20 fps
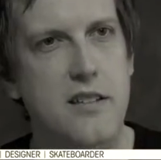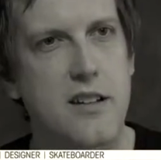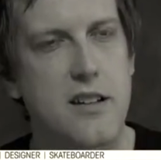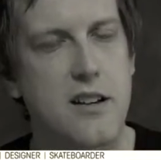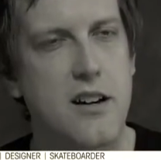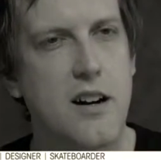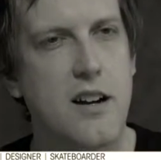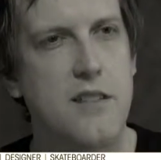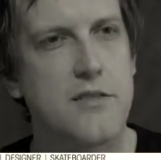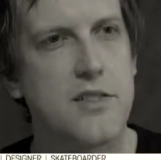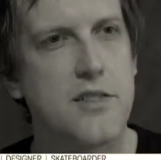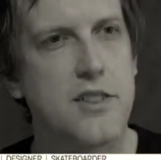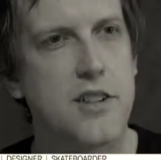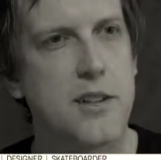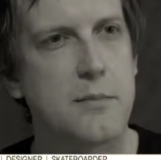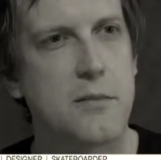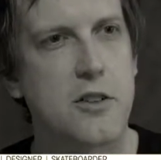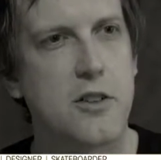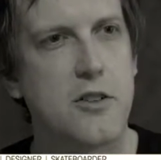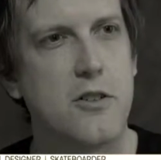and they all have the
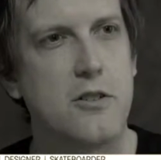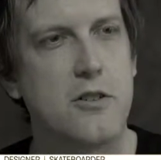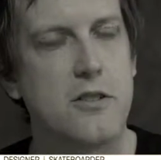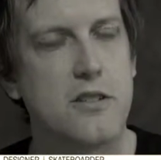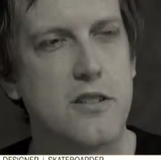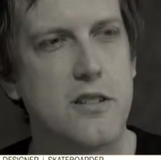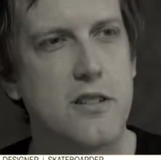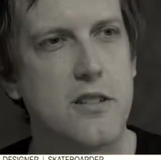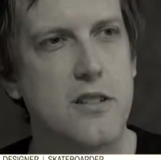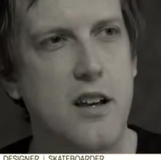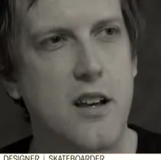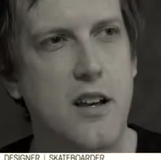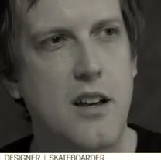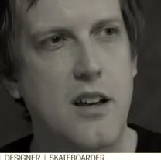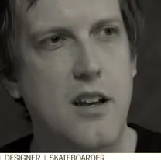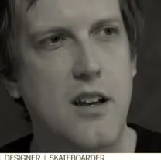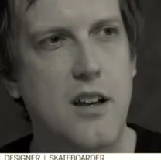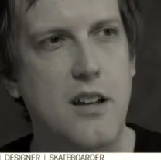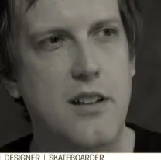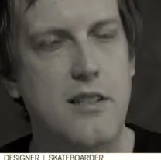same goal and
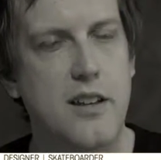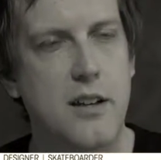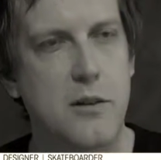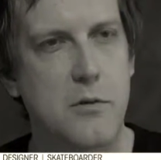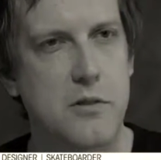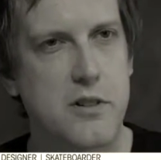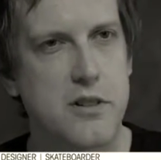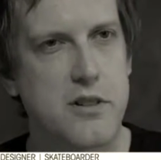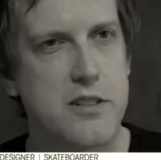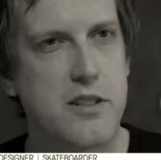they work